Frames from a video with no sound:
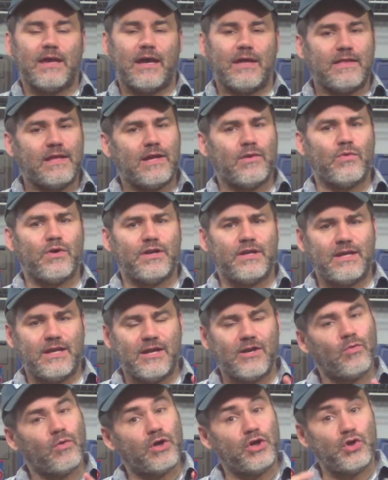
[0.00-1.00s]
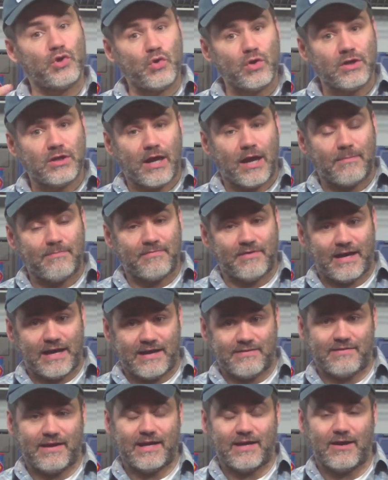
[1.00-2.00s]
And then I wanted to hear what your top
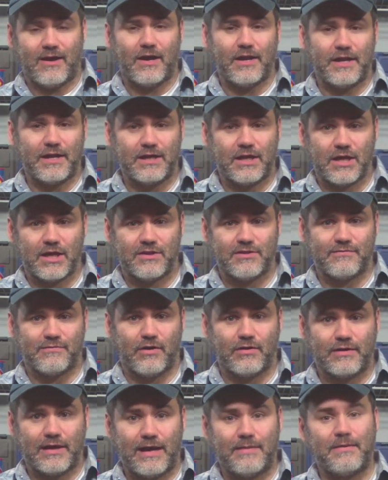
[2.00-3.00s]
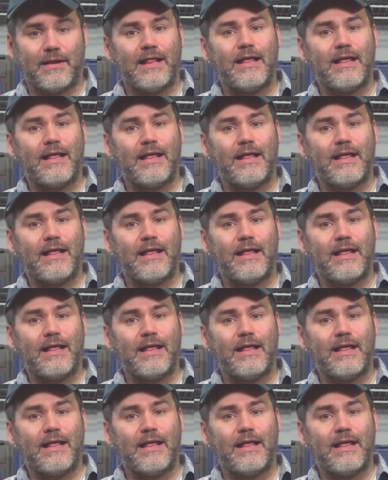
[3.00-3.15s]
five iconic guns of all time.